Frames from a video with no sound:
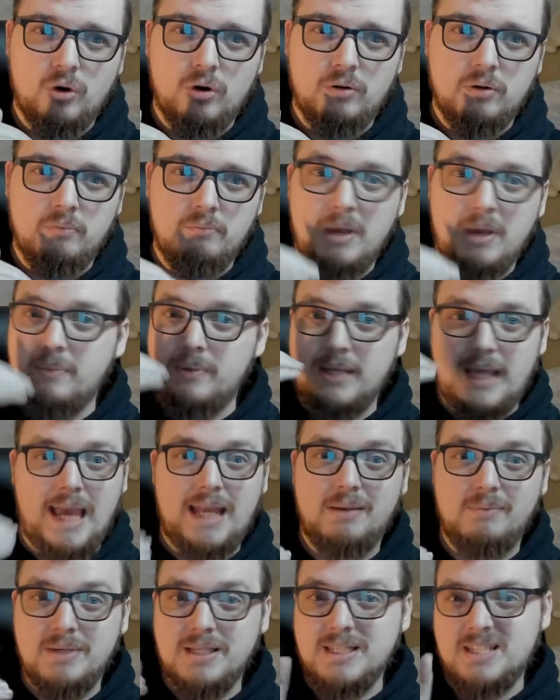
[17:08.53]
maybe
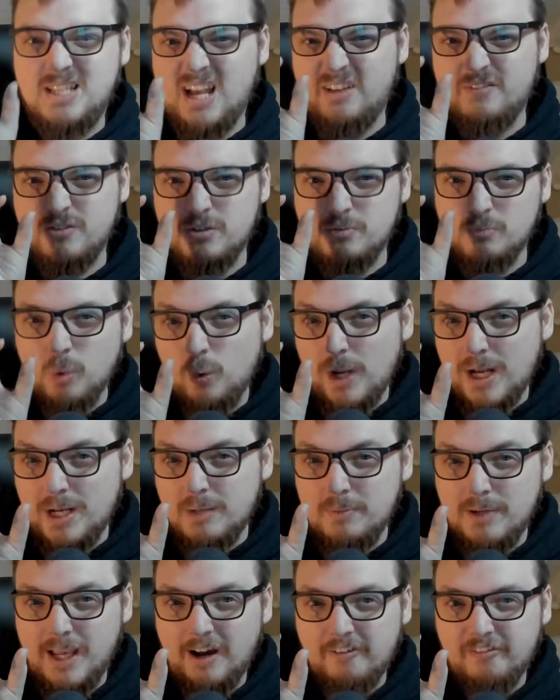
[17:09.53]
enemies to have small
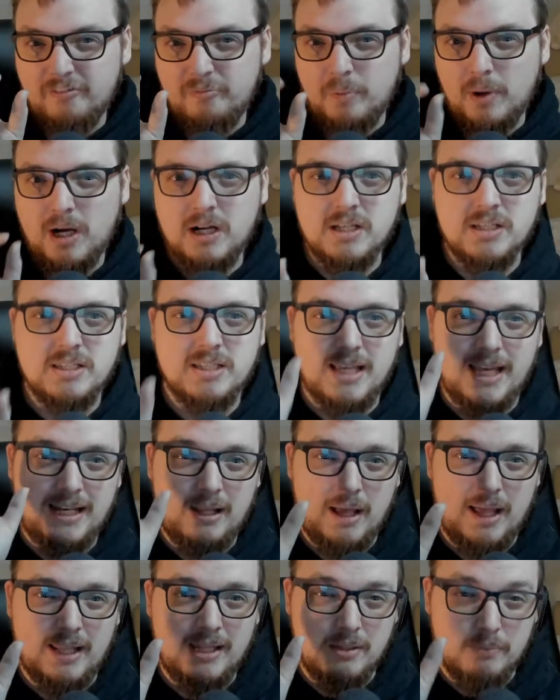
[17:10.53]
enemy health bars,
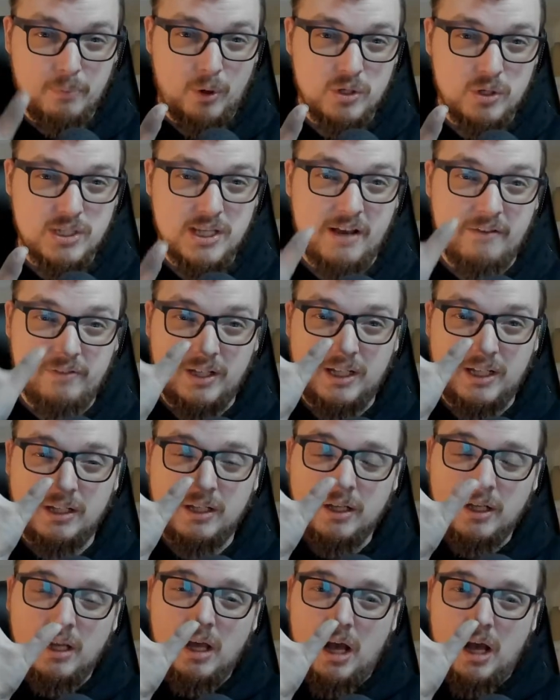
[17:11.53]
and the boss having
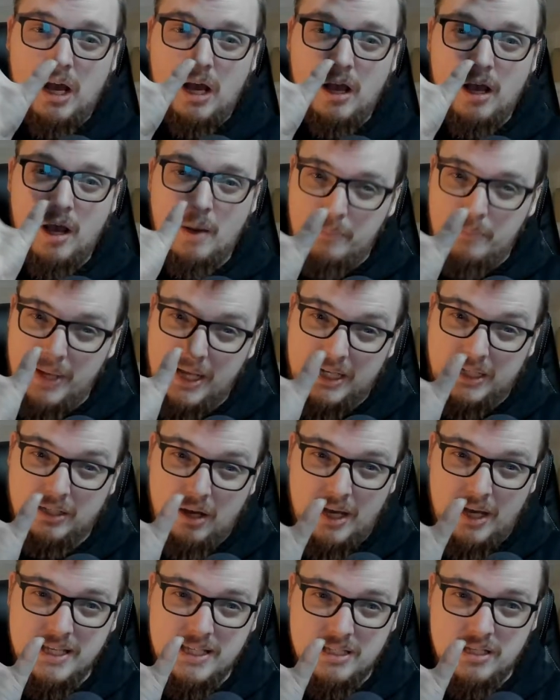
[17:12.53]
a big
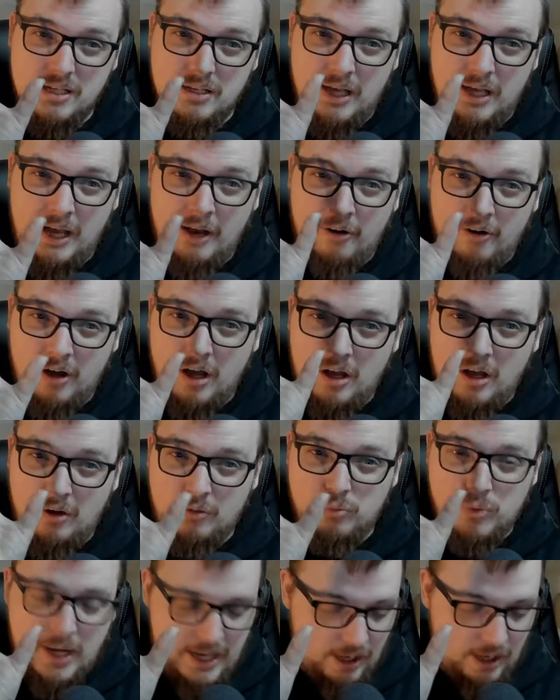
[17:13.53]
nice
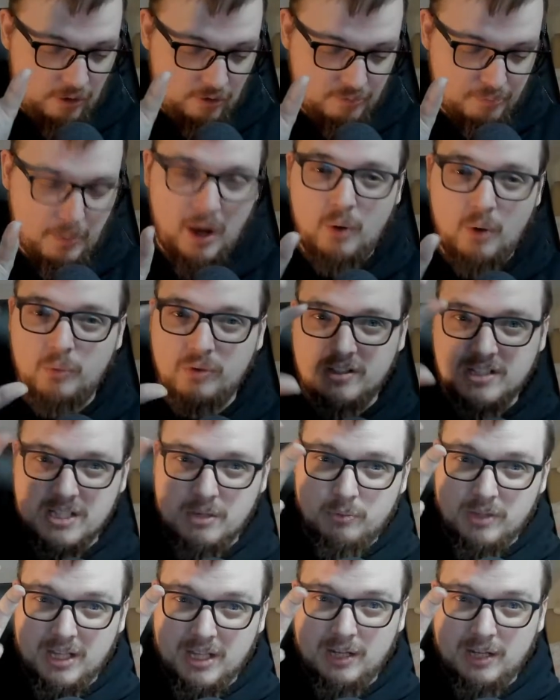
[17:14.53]
red health bar with
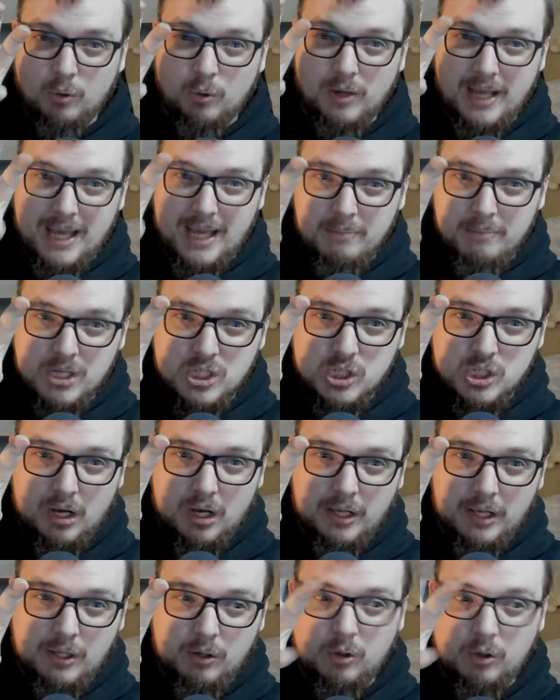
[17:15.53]
a little image
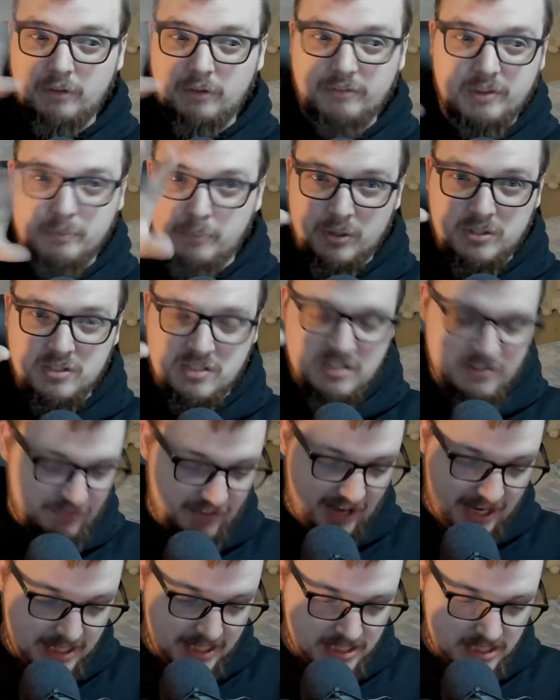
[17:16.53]
icon of the boss's
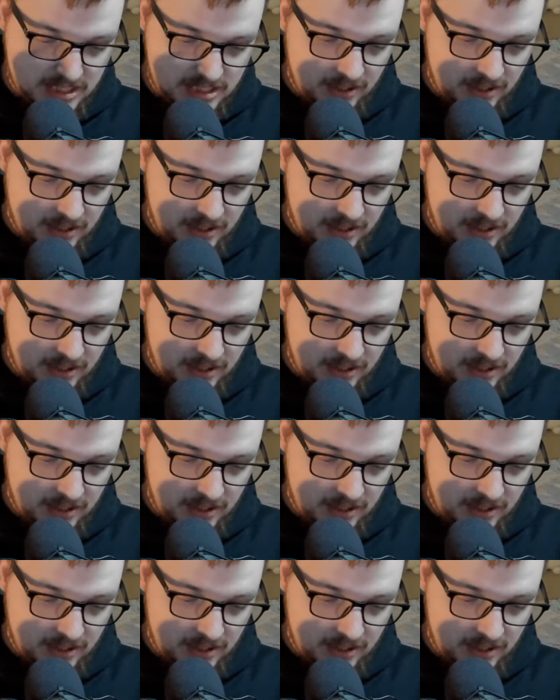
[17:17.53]
face.